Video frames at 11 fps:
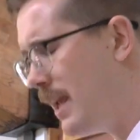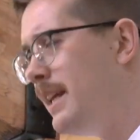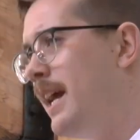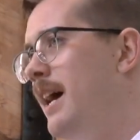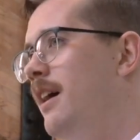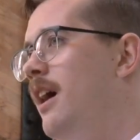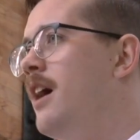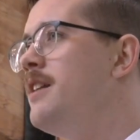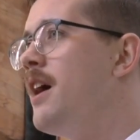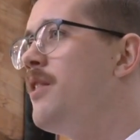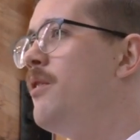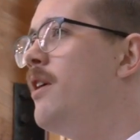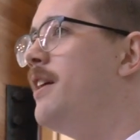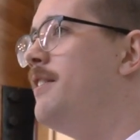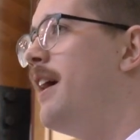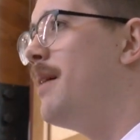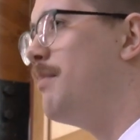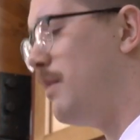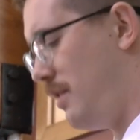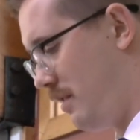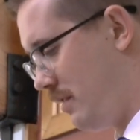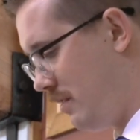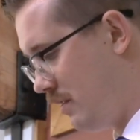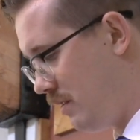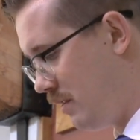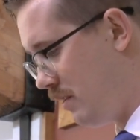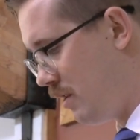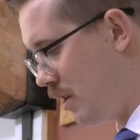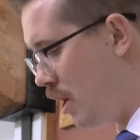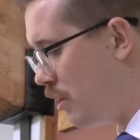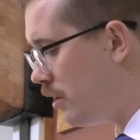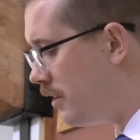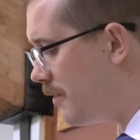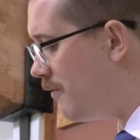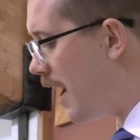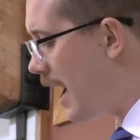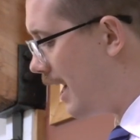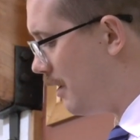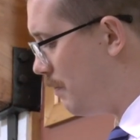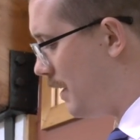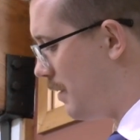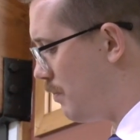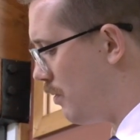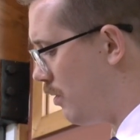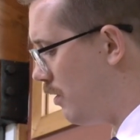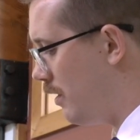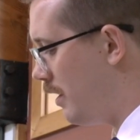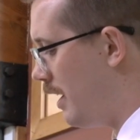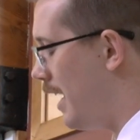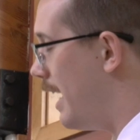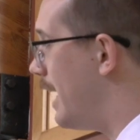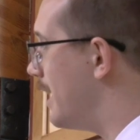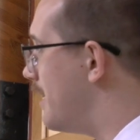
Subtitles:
Yet another attempt to divide people in